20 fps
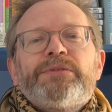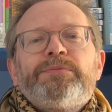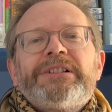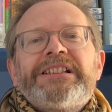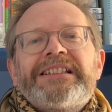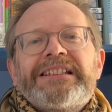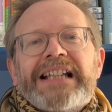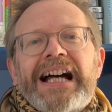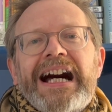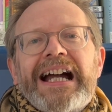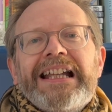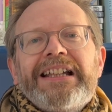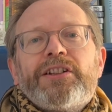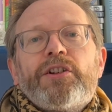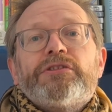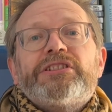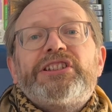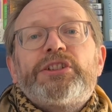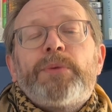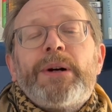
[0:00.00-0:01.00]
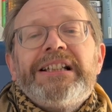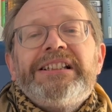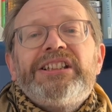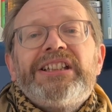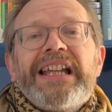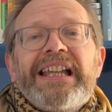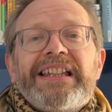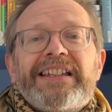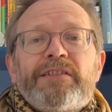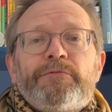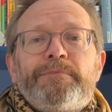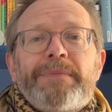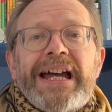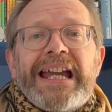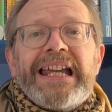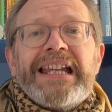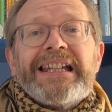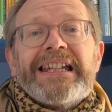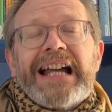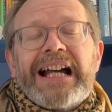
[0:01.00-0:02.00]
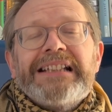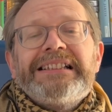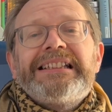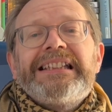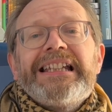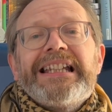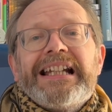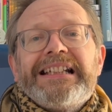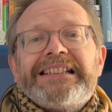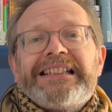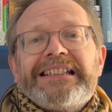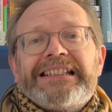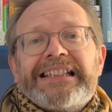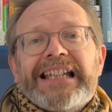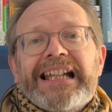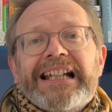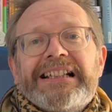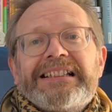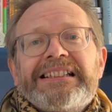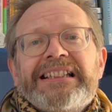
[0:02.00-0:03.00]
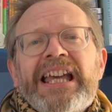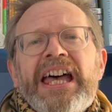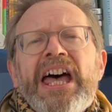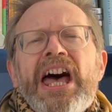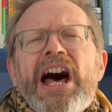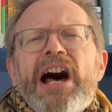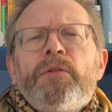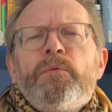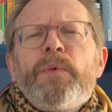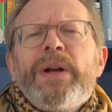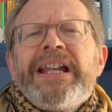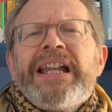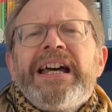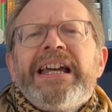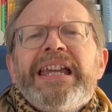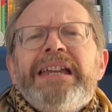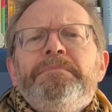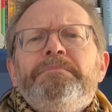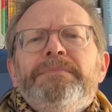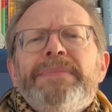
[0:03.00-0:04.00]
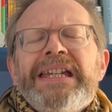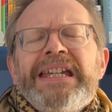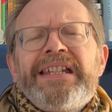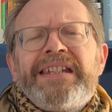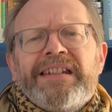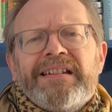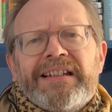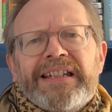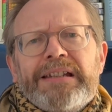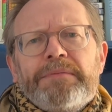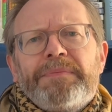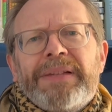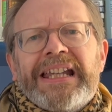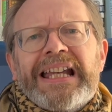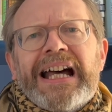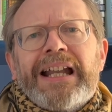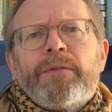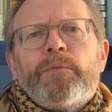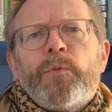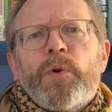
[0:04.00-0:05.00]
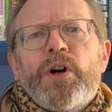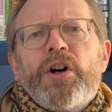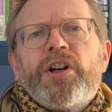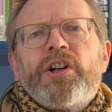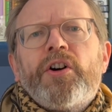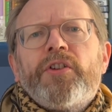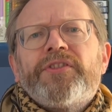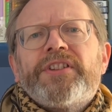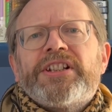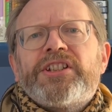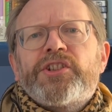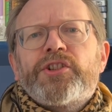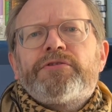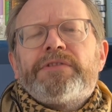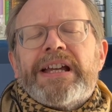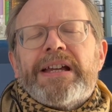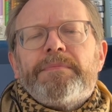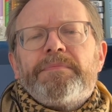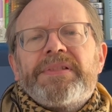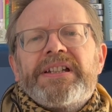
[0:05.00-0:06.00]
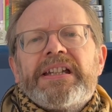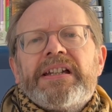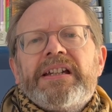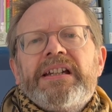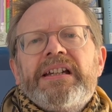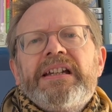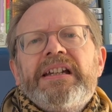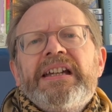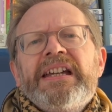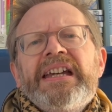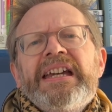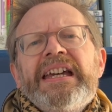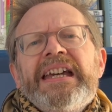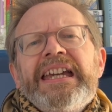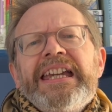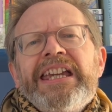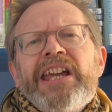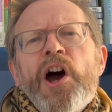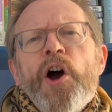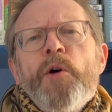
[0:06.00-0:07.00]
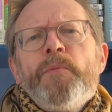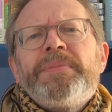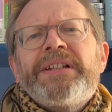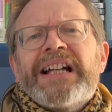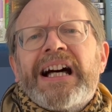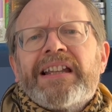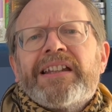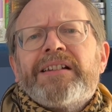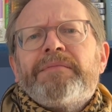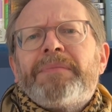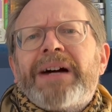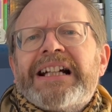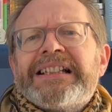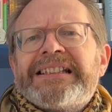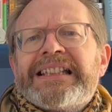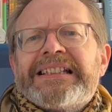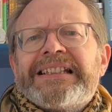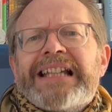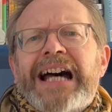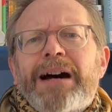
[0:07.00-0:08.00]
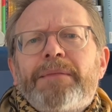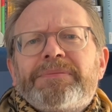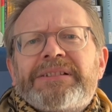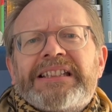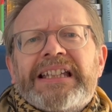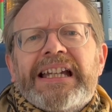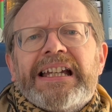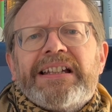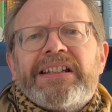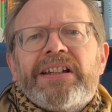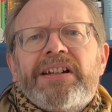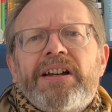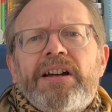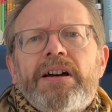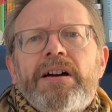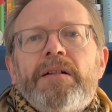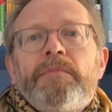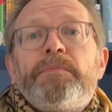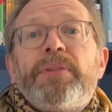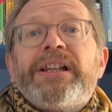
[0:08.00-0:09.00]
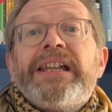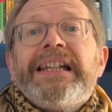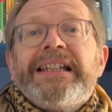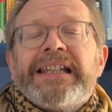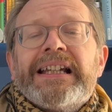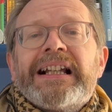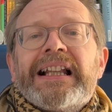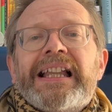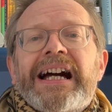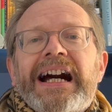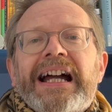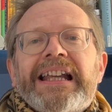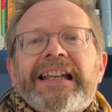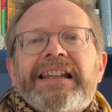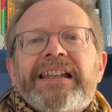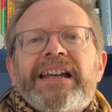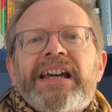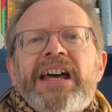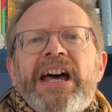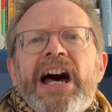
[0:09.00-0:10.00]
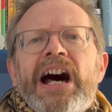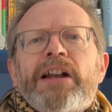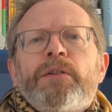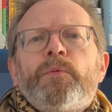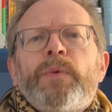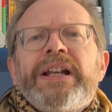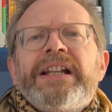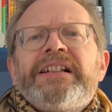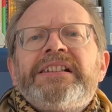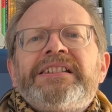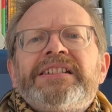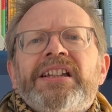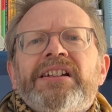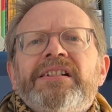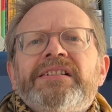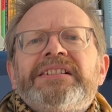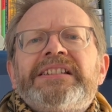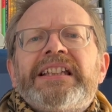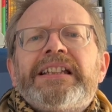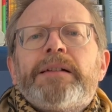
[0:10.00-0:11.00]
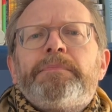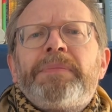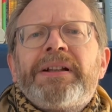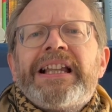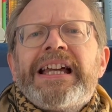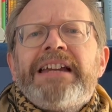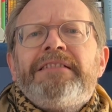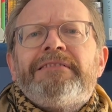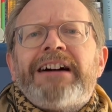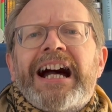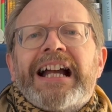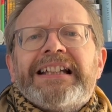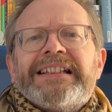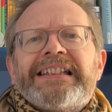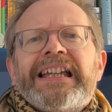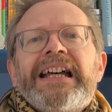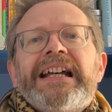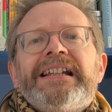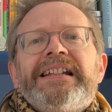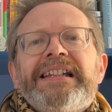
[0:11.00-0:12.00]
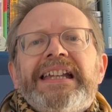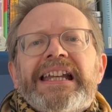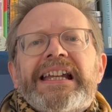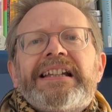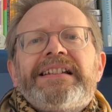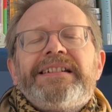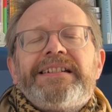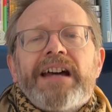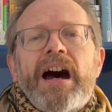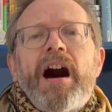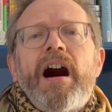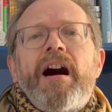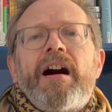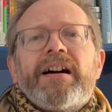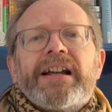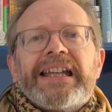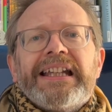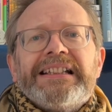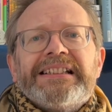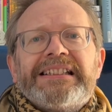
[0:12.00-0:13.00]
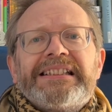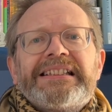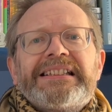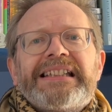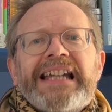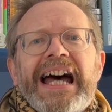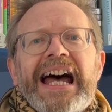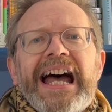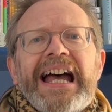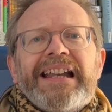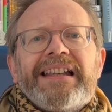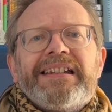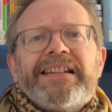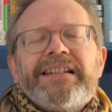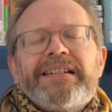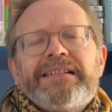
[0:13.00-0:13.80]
were signed on 28th of May 1986 and Winner immediately began work on the script. He hoped Alan might adapt it, but he declined and Winner turned to the playwright Nick Dark instead.